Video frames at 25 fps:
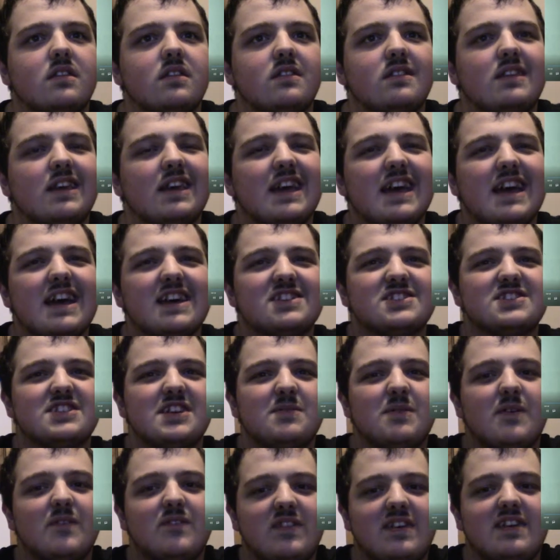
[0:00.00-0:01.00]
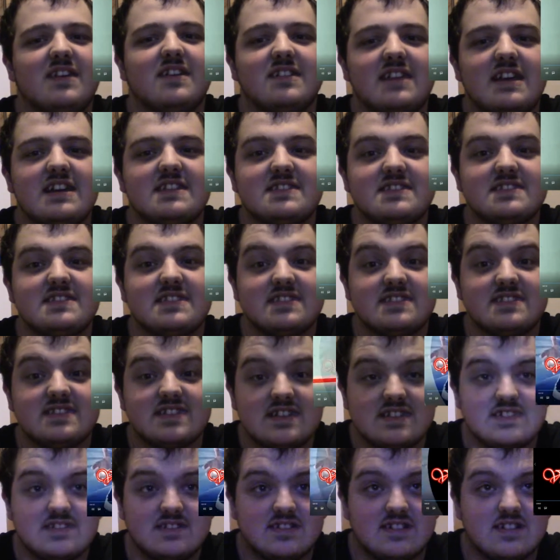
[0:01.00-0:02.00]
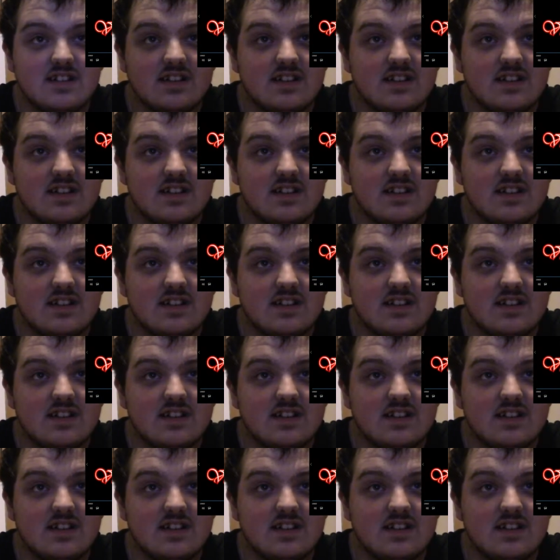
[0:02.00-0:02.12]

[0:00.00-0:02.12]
They actually revealed that it's a synthesizer.